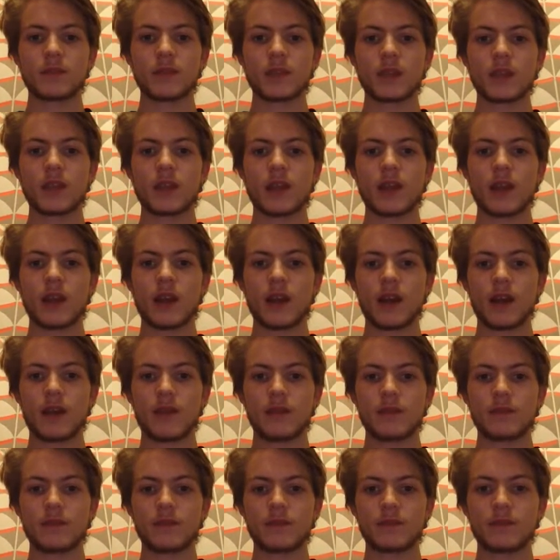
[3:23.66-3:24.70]
yeah,
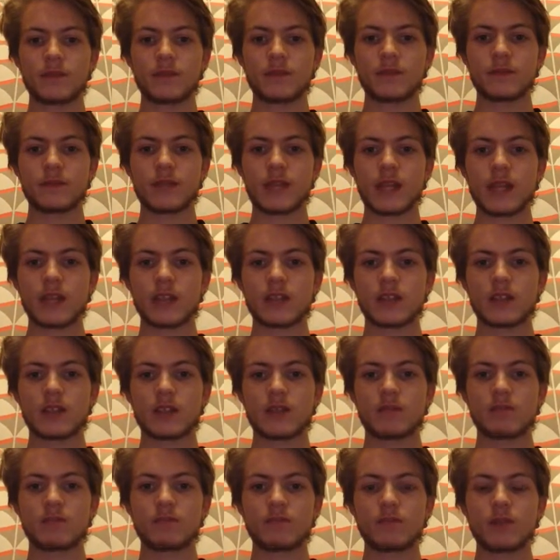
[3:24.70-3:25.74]

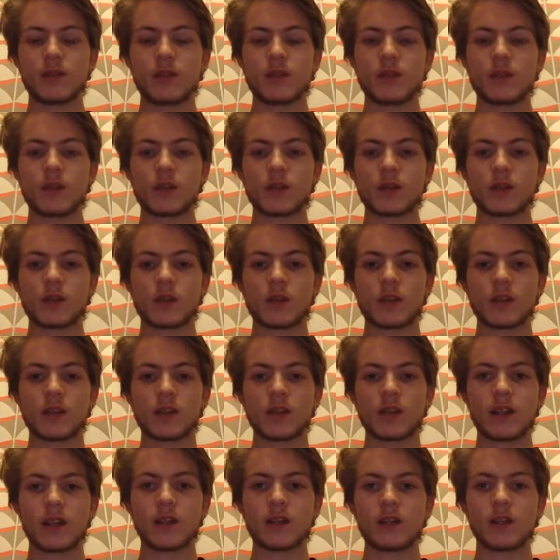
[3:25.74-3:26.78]
that's pretty much all I can
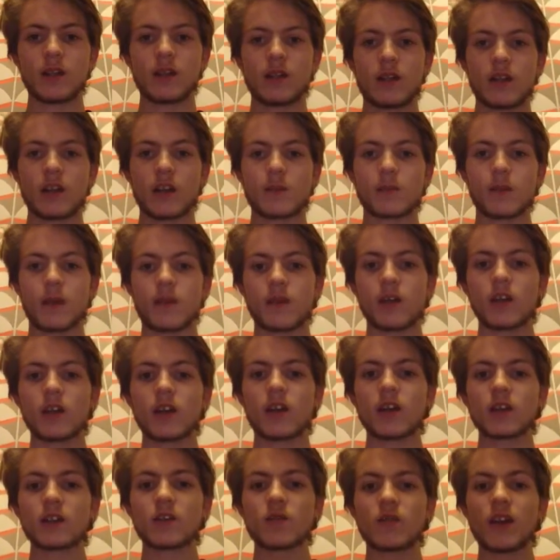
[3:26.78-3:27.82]
say to you guys. But if you
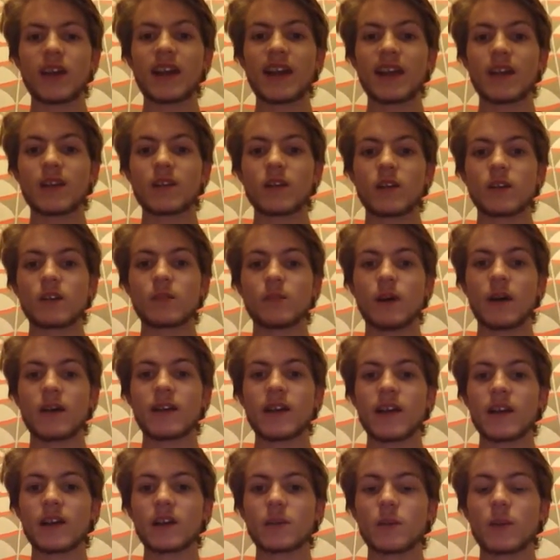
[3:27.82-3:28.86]
guys are really excited about
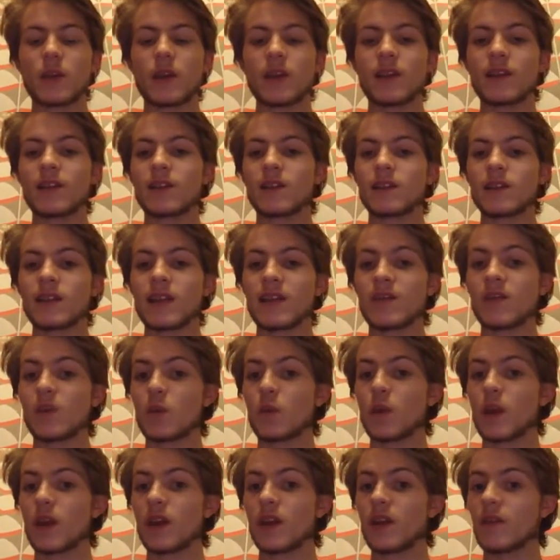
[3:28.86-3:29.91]
next week's
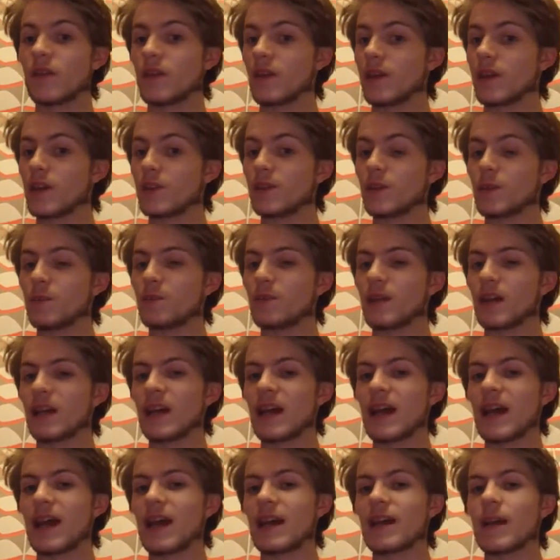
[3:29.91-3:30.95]
giveaway, if it goes to
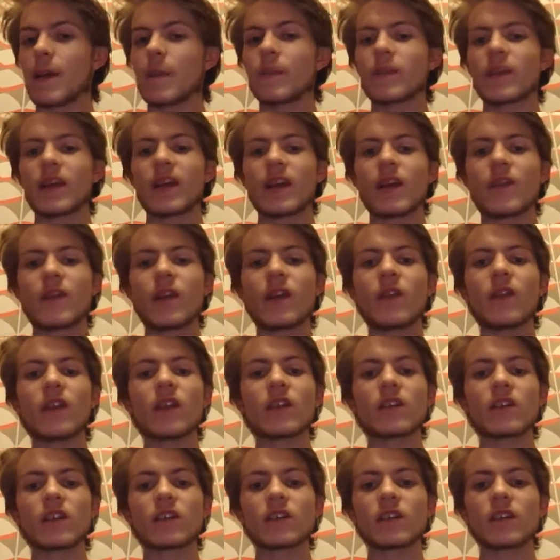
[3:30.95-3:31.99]
plan, if
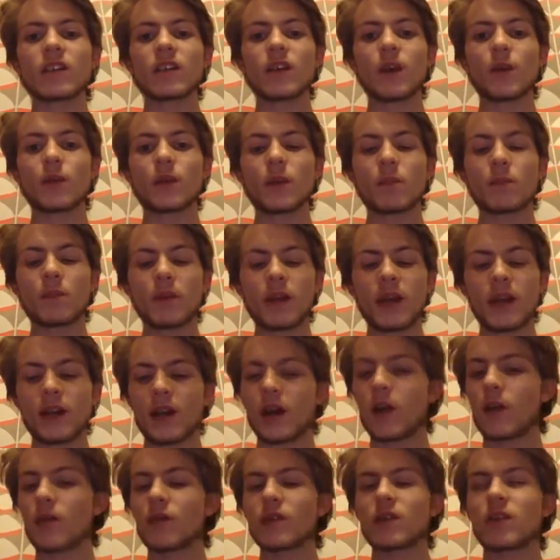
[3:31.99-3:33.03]
anything doesn't go to plan,
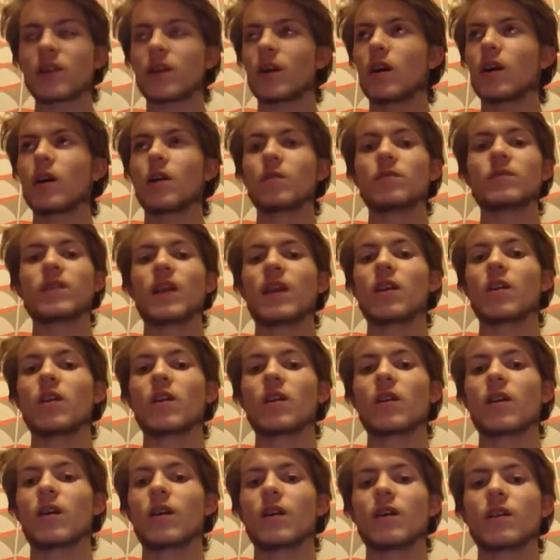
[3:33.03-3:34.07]
obviously I'll update you
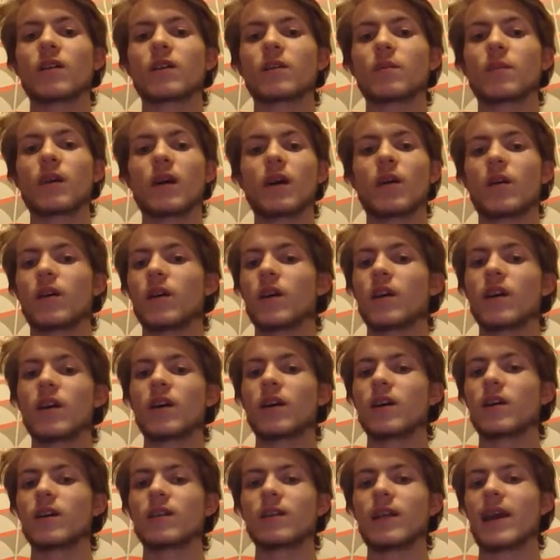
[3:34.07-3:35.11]
guys about
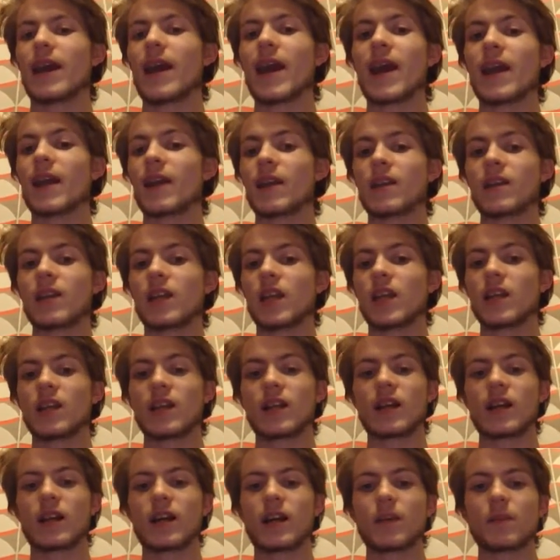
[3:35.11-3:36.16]
anything
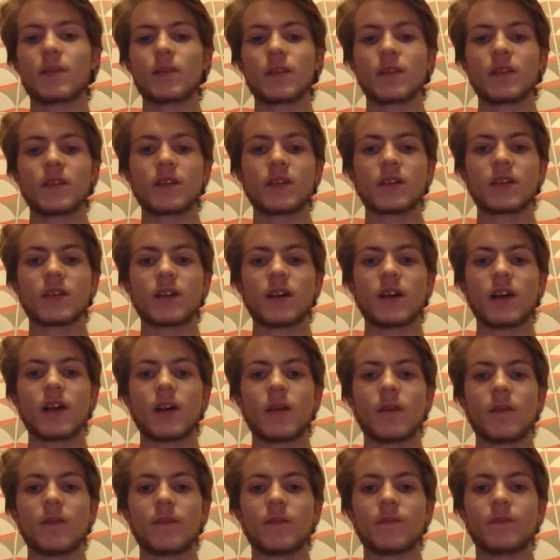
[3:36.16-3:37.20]
that happens.
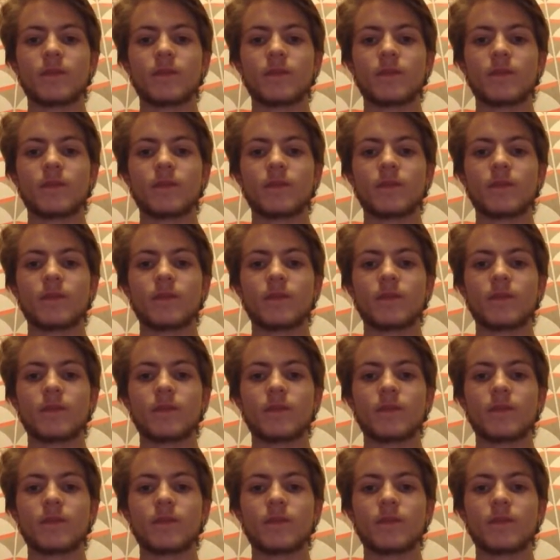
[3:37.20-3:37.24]
Um,